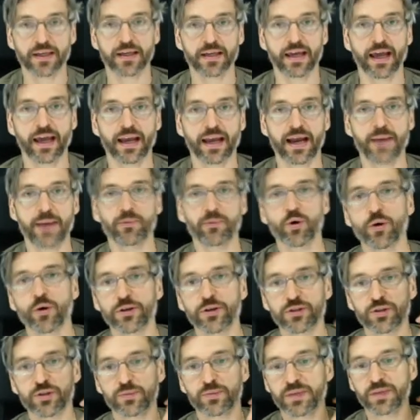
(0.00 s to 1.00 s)
And I'm going
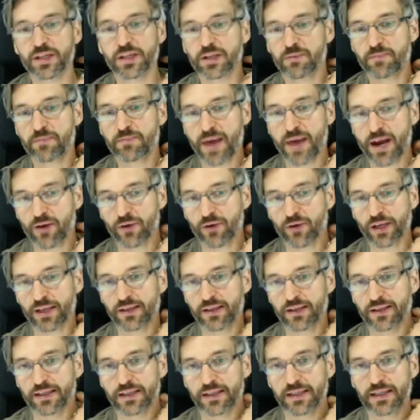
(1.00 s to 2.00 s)
to be comparing.
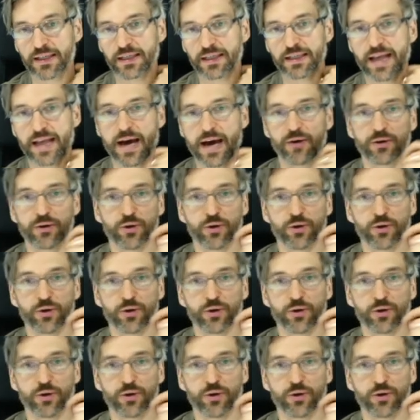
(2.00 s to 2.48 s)
Now,